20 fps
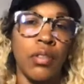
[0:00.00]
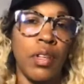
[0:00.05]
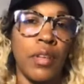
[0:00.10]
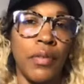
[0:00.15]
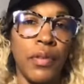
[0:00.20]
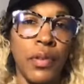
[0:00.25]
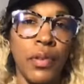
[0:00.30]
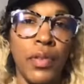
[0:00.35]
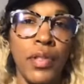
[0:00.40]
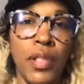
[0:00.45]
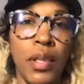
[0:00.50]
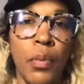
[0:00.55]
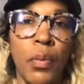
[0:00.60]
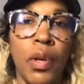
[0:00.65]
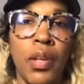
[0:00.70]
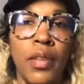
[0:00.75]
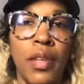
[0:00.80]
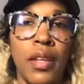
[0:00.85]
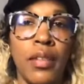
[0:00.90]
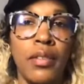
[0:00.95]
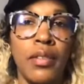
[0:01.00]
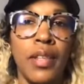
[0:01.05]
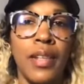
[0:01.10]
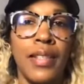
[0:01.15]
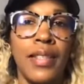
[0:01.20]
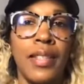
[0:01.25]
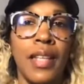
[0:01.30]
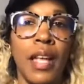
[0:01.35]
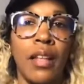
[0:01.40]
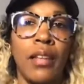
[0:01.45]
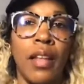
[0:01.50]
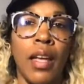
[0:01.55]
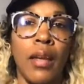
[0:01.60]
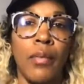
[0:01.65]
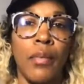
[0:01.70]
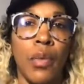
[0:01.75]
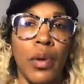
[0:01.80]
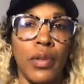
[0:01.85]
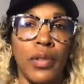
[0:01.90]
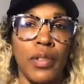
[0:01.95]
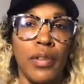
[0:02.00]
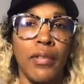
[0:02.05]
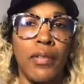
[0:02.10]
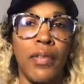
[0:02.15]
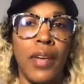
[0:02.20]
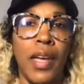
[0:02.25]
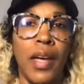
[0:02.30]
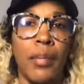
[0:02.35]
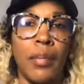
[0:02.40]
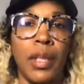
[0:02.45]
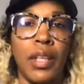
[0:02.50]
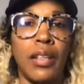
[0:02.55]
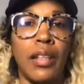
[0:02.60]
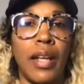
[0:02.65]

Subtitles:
if you're someone that does not like multifamily,